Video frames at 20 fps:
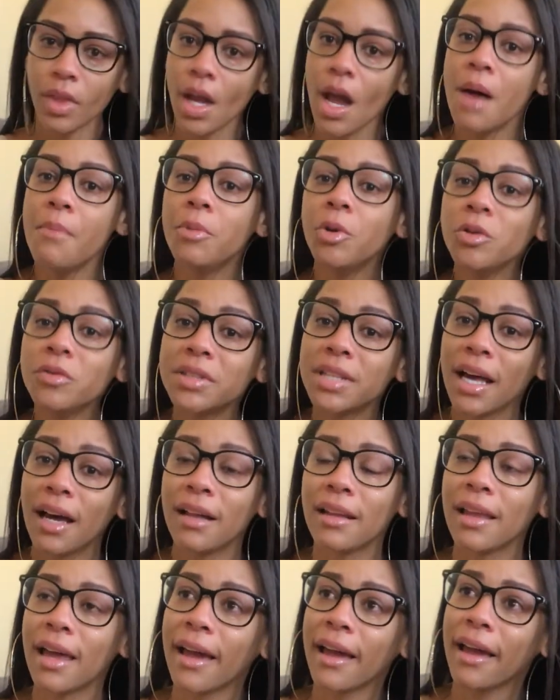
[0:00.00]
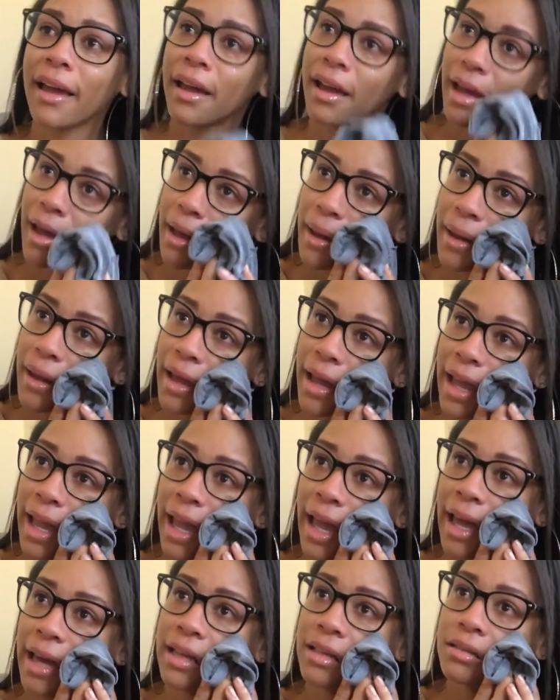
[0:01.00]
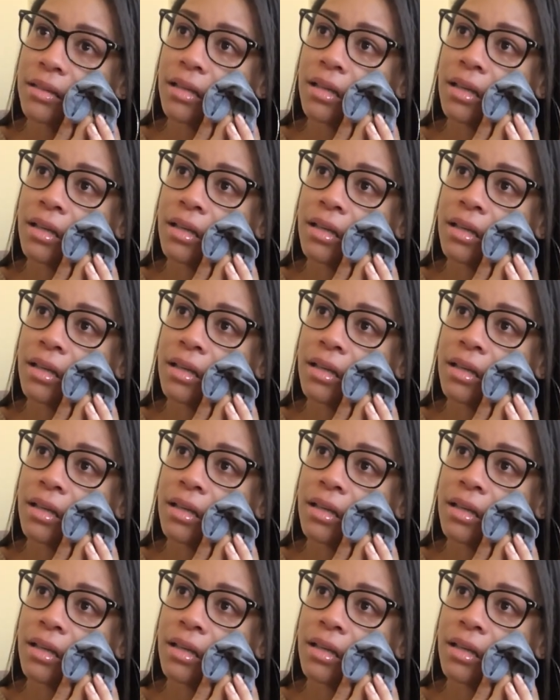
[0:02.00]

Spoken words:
I moved to LA, and